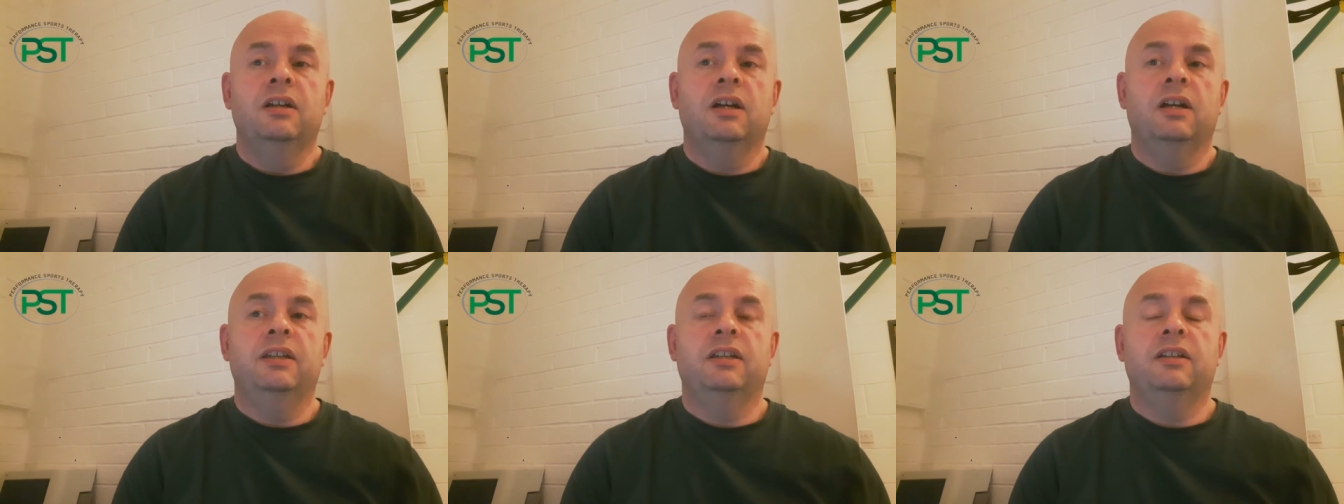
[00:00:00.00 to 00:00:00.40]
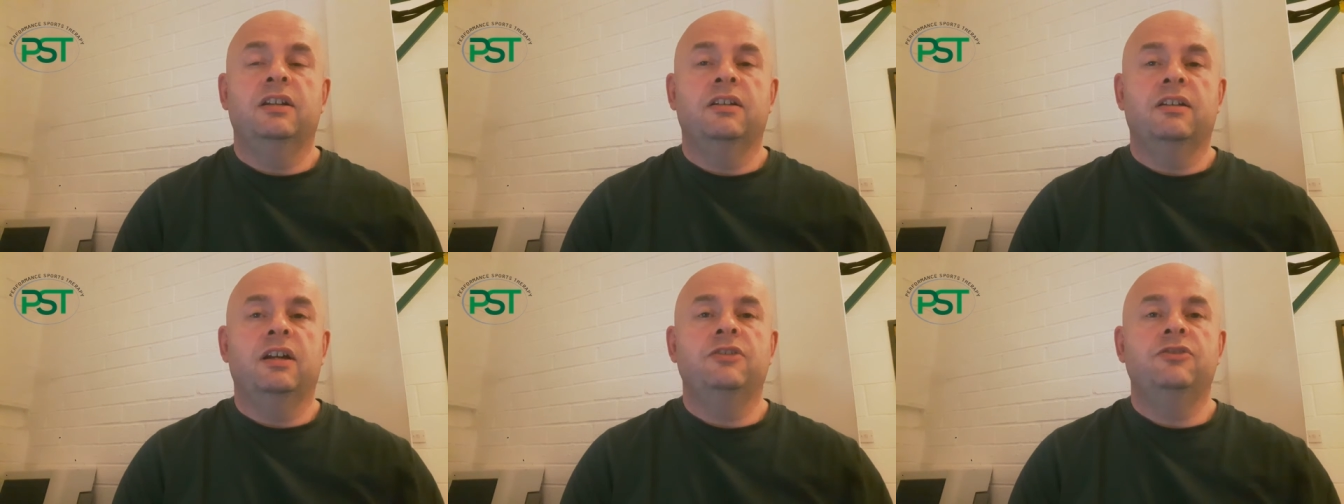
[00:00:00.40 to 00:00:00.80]
and then
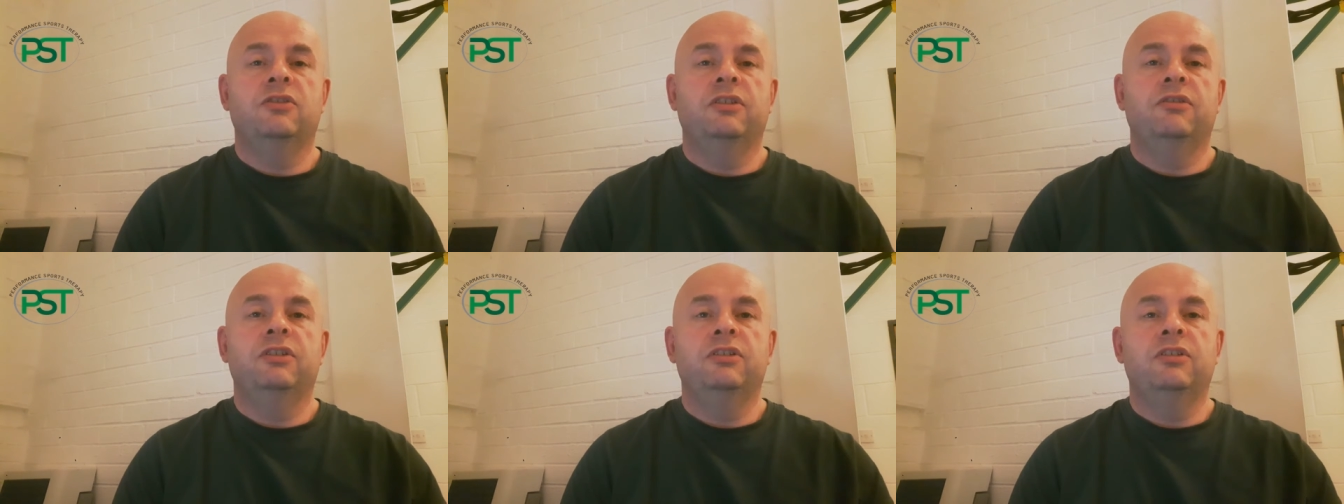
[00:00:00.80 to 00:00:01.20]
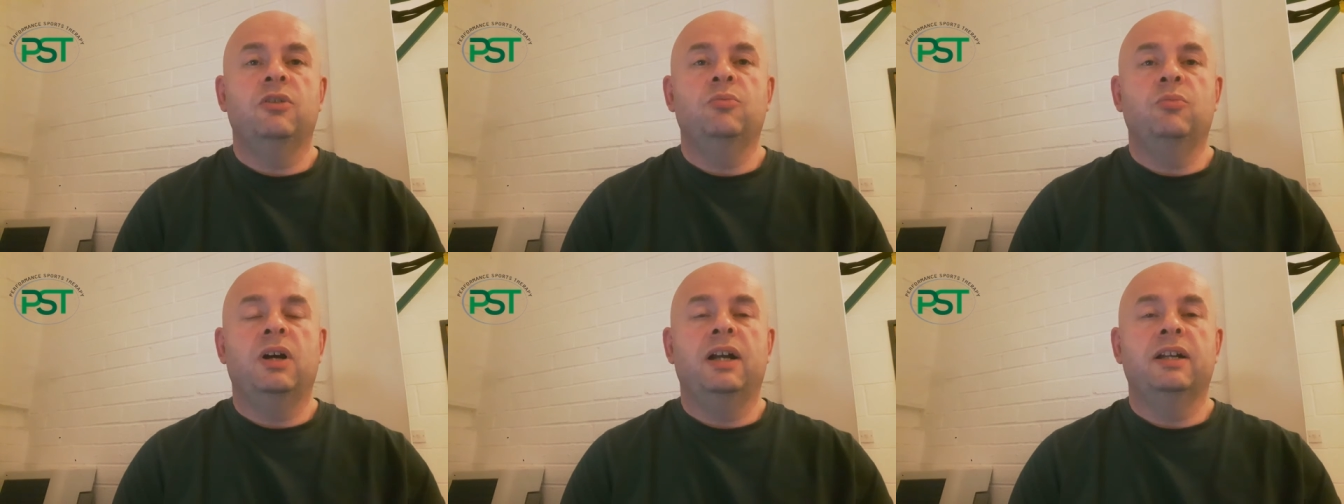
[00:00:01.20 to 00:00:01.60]
gradually
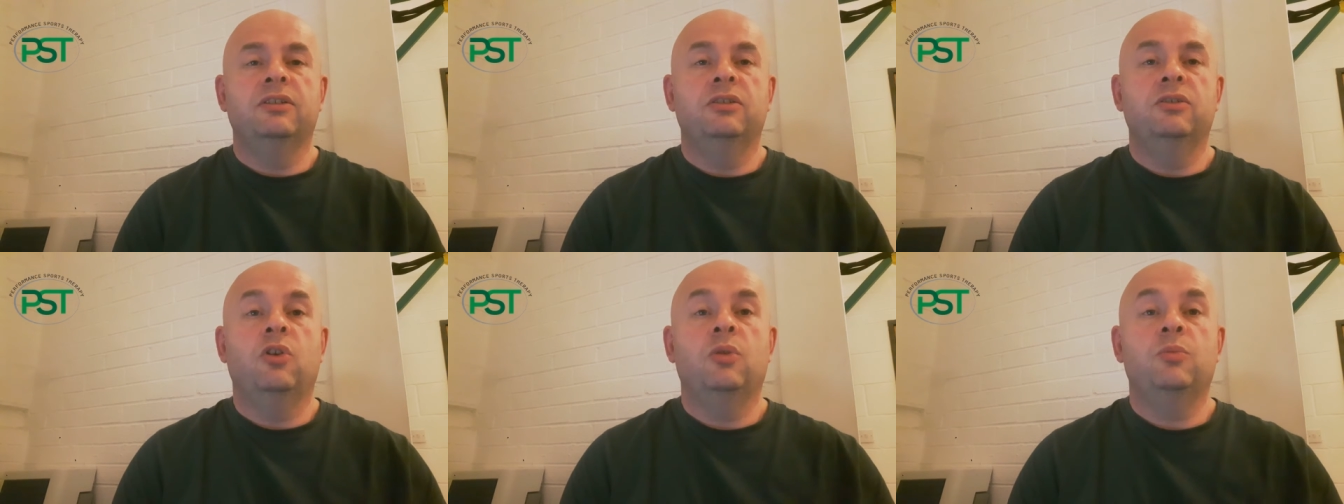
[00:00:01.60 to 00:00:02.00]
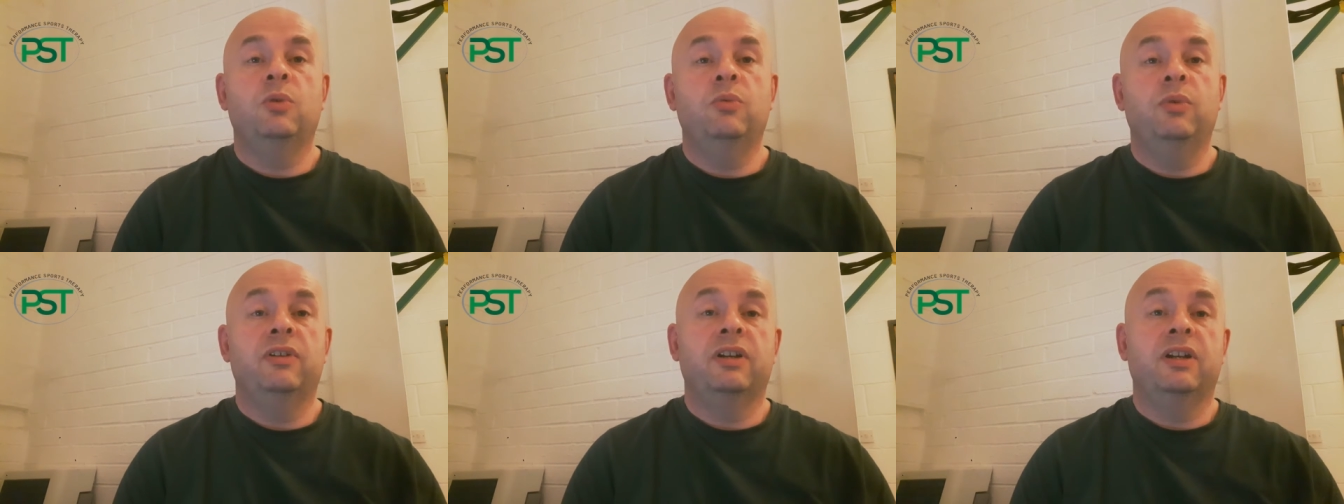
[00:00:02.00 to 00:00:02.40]
return back to
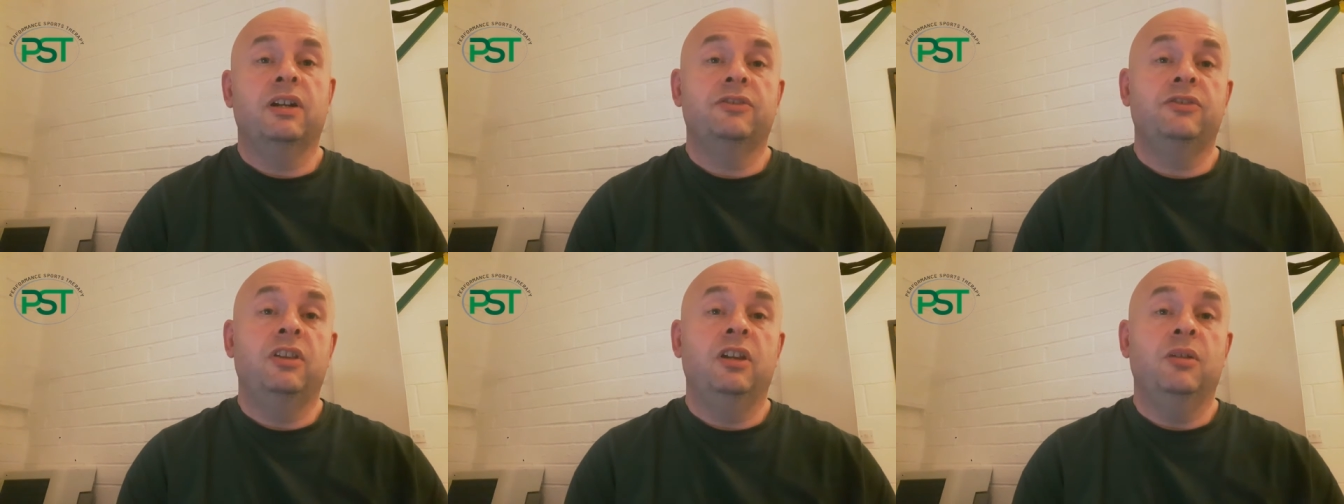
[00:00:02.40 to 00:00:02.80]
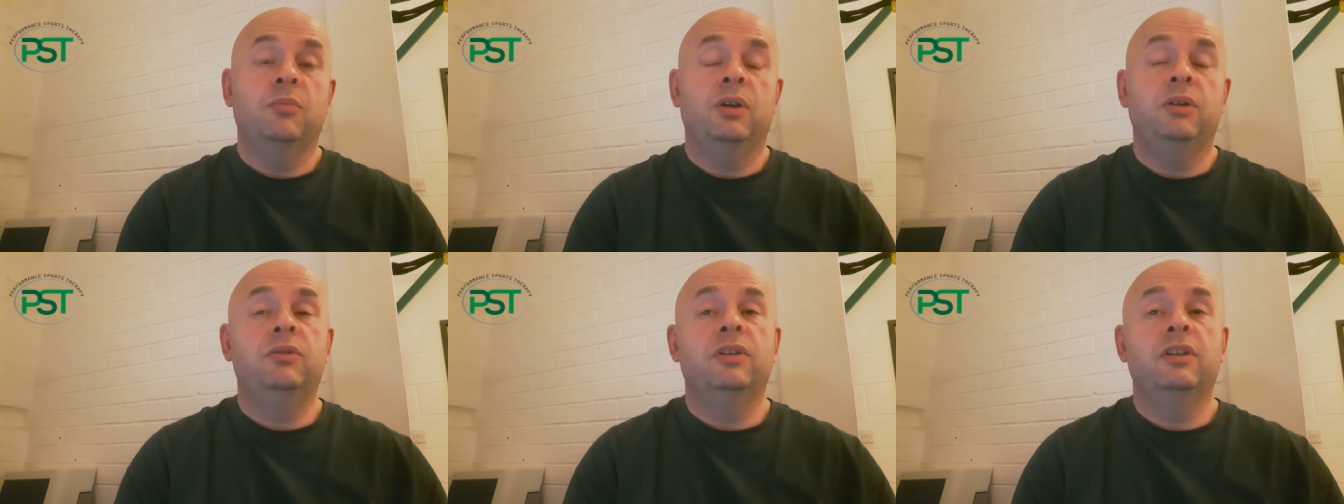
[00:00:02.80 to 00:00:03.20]
normal with regards to the
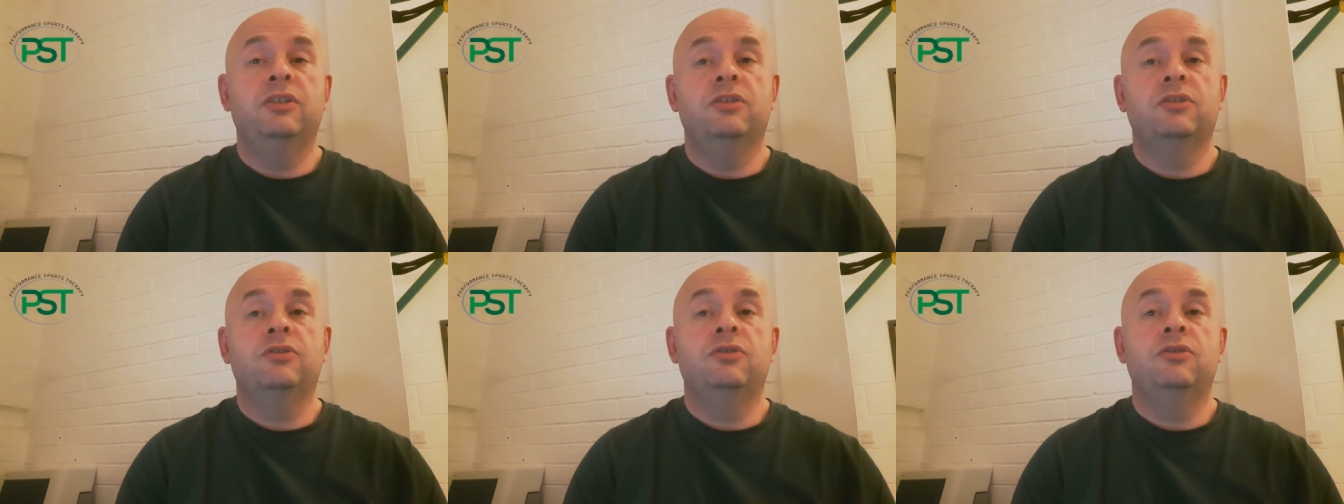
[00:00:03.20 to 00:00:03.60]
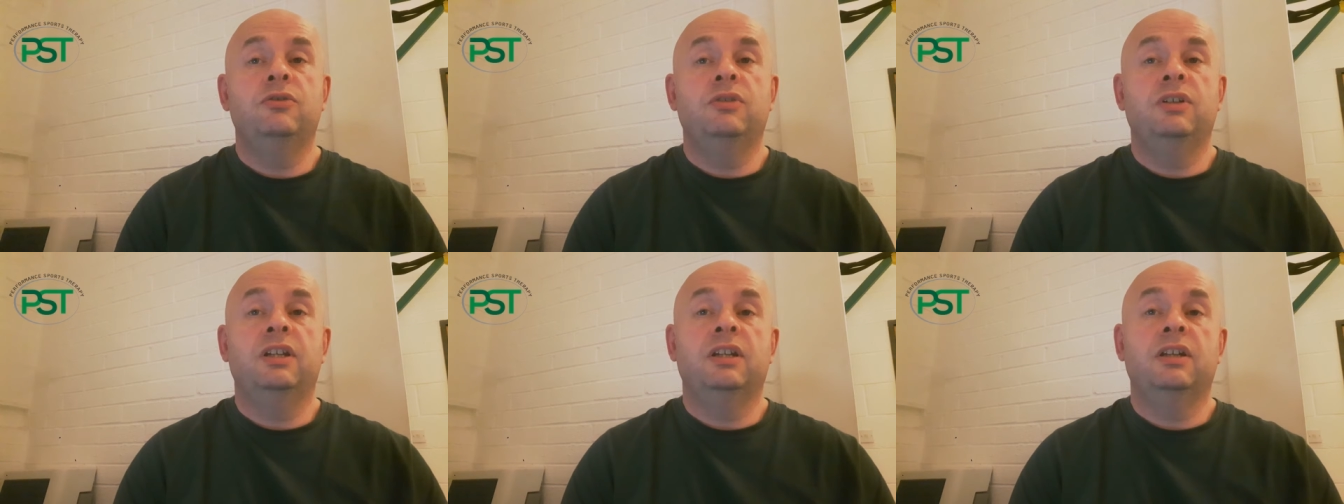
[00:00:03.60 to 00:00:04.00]
amount that you're
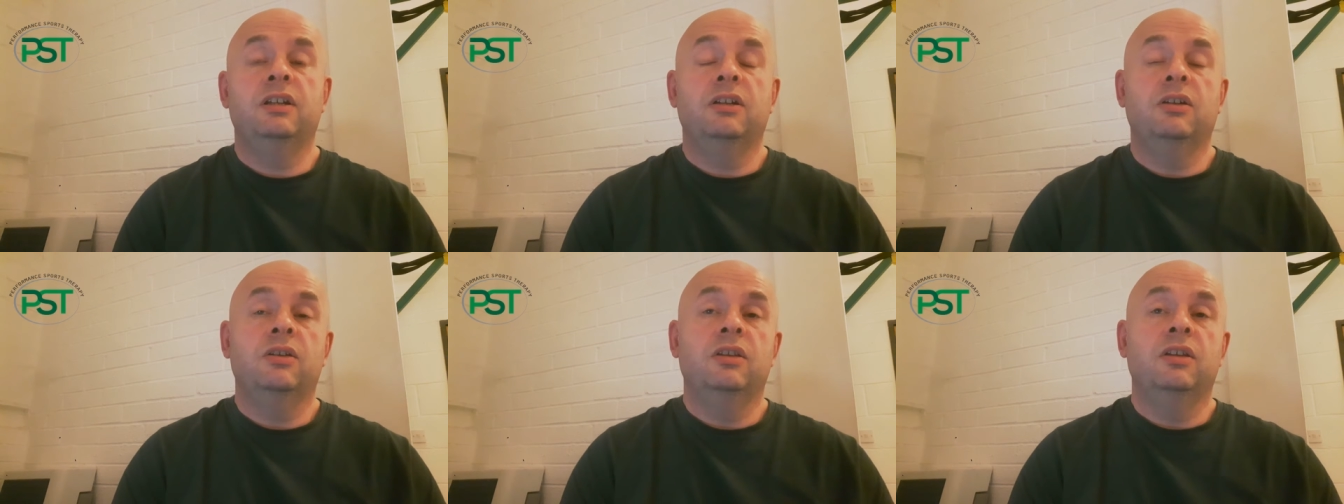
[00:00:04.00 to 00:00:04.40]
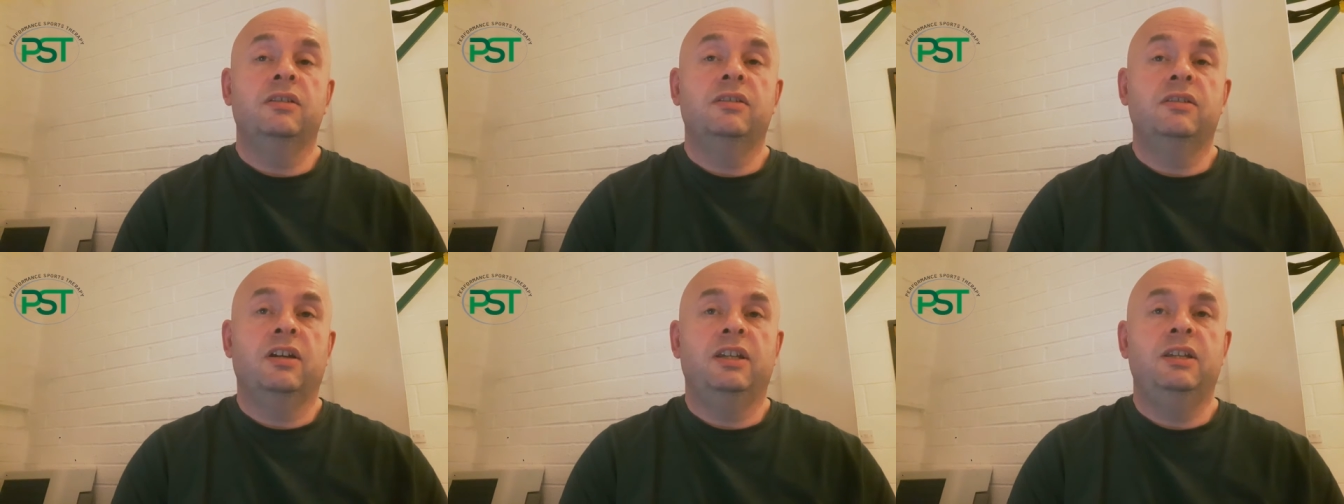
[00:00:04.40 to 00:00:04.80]
doing, the
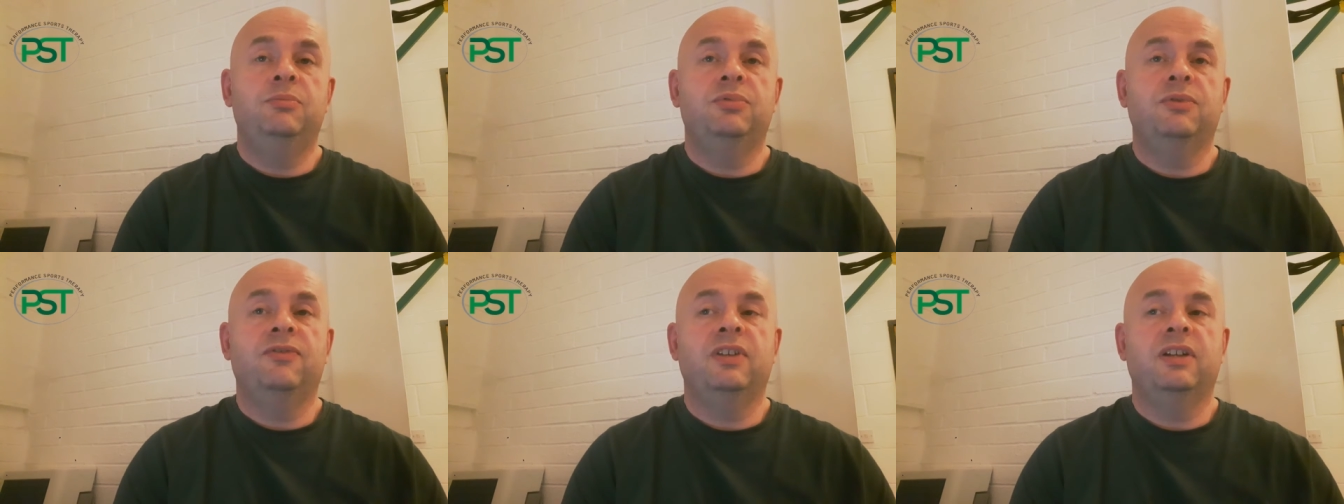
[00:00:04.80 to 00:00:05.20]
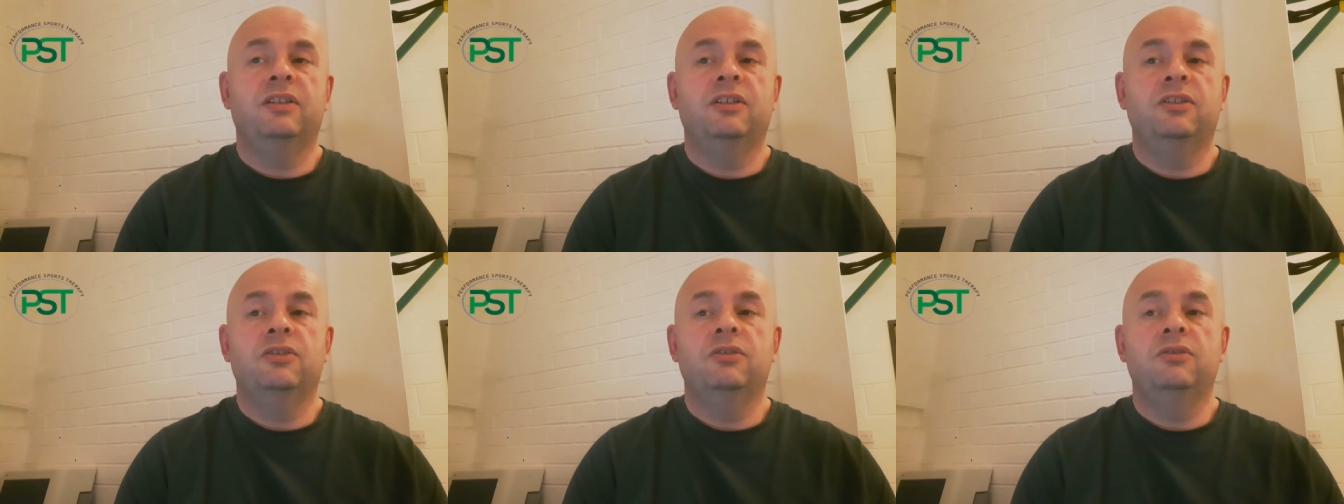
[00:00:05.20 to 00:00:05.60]
type of thing
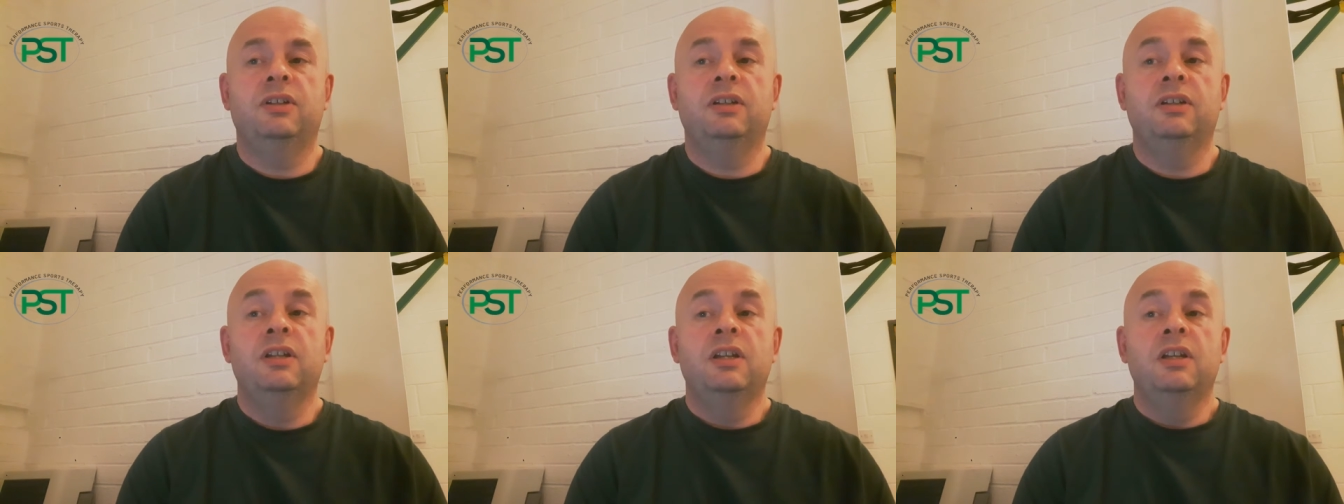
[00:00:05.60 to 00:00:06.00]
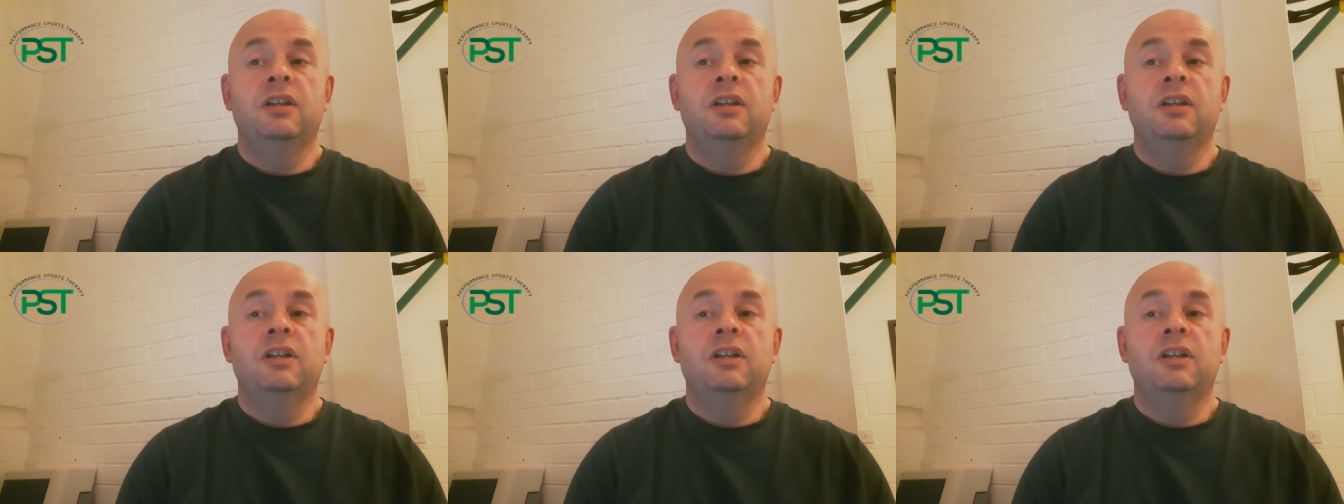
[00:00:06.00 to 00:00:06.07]
that you're doing,